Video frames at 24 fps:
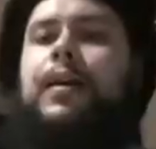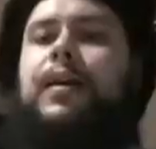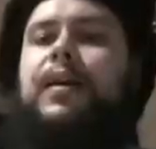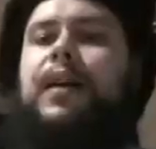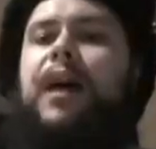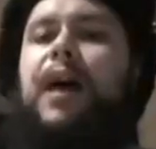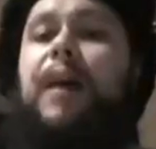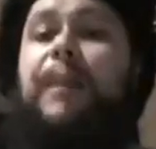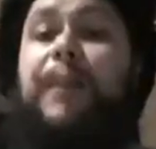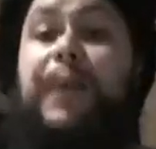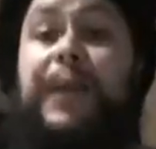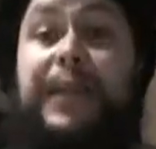
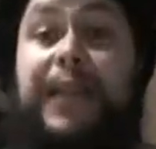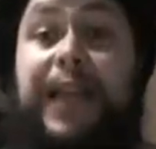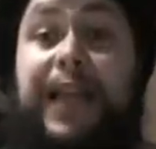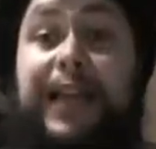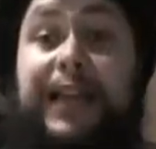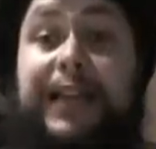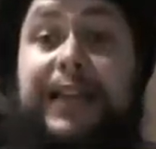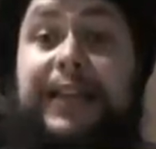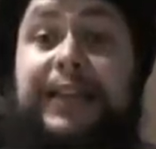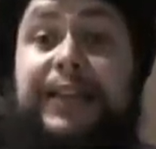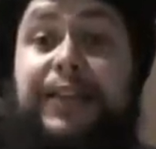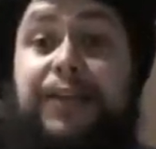I've been
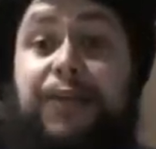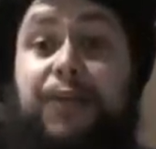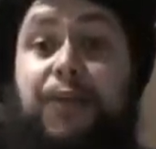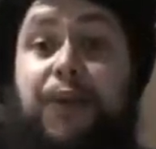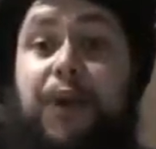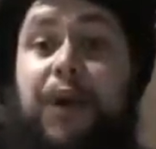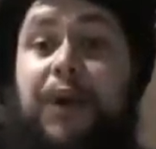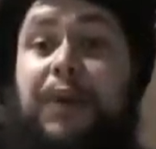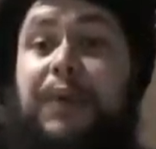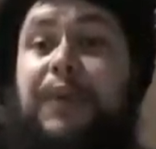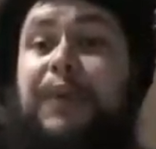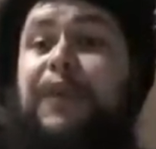lucky to
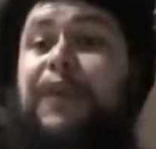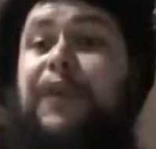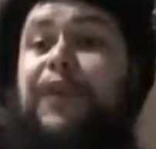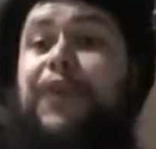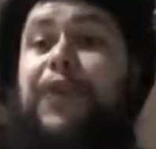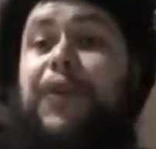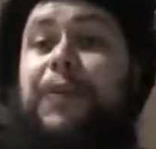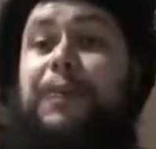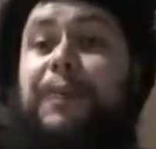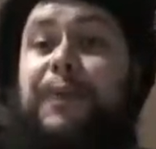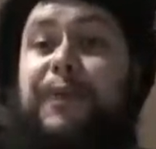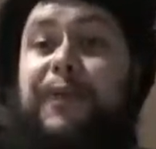work with a
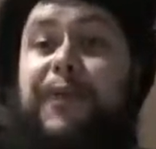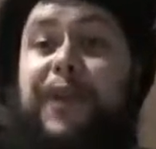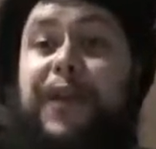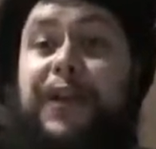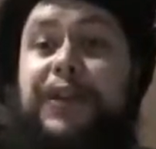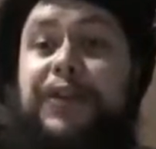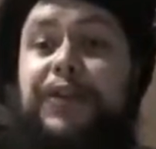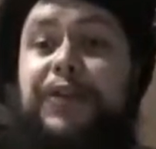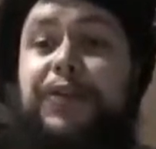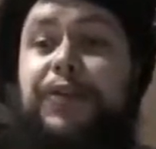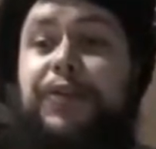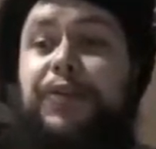few
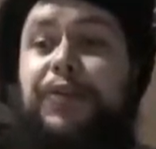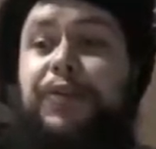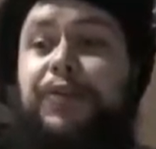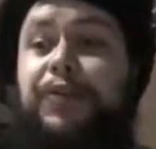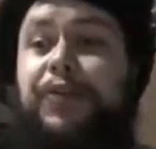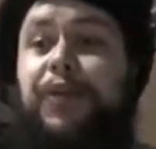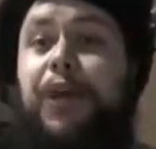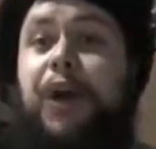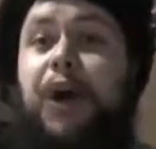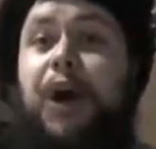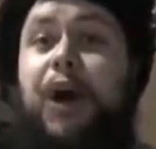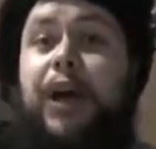
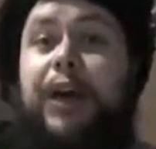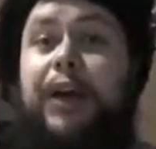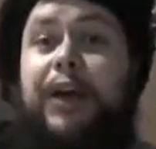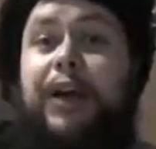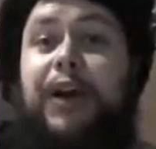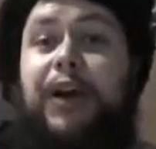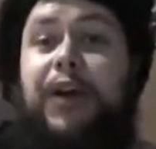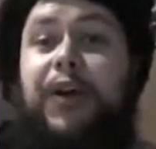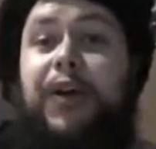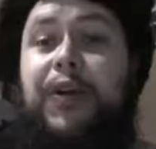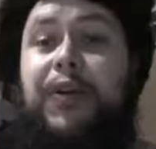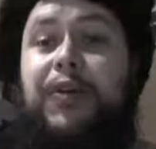professionals,
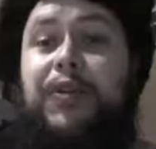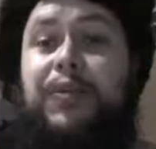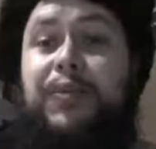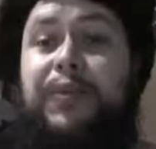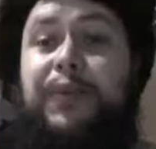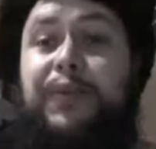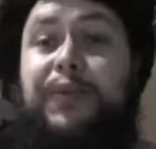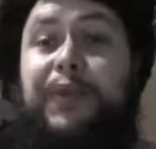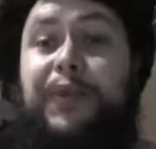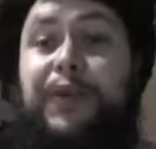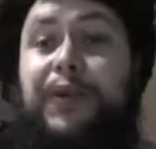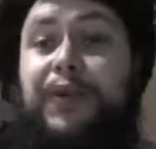icons,
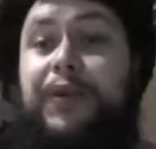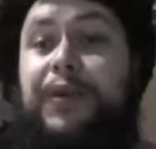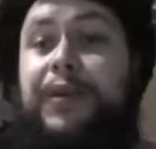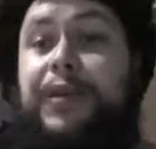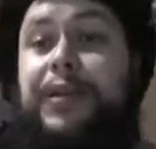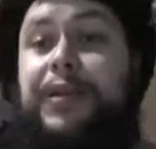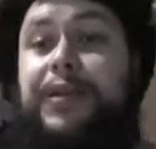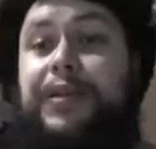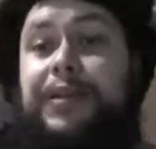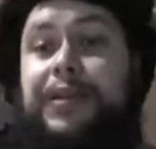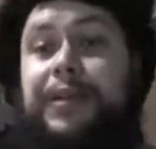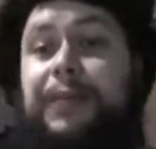
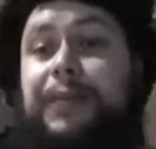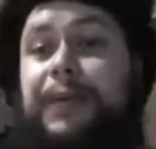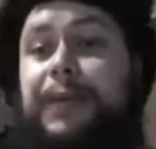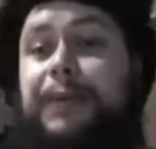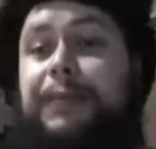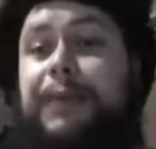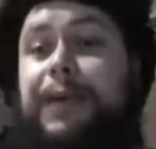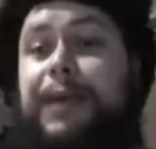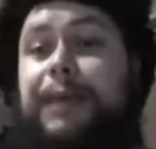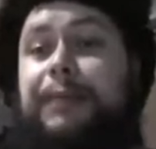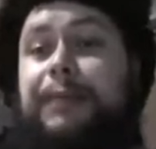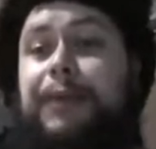reviewers, the big
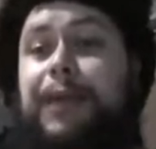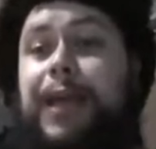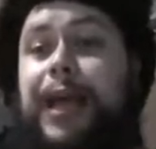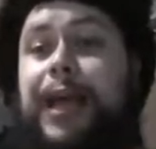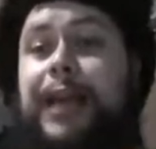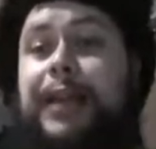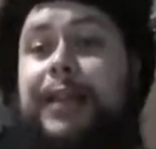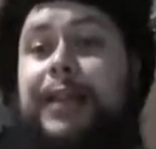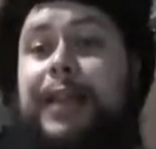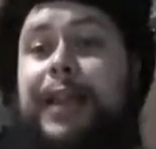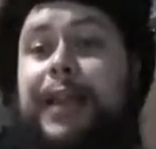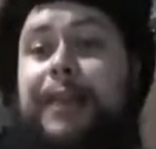people
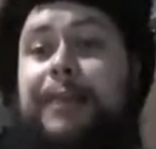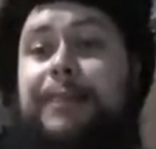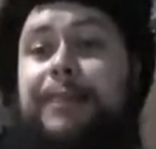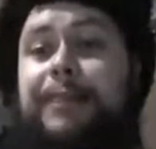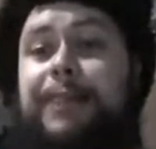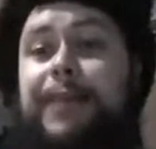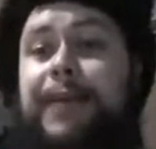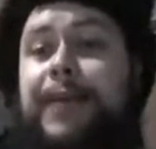out there.